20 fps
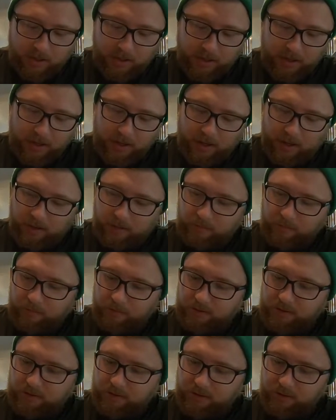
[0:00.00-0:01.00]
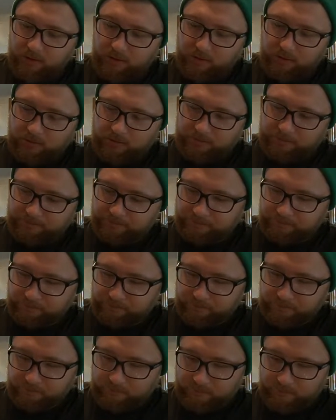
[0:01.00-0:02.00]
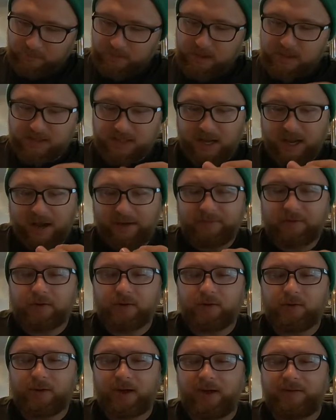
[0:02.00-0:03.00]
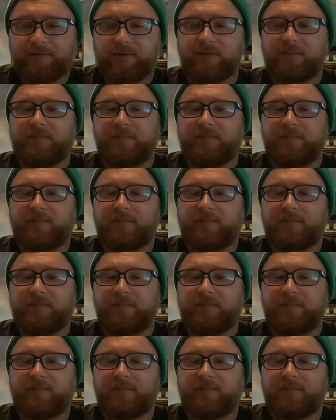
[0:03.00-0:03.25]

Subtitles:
And what you do is after you have your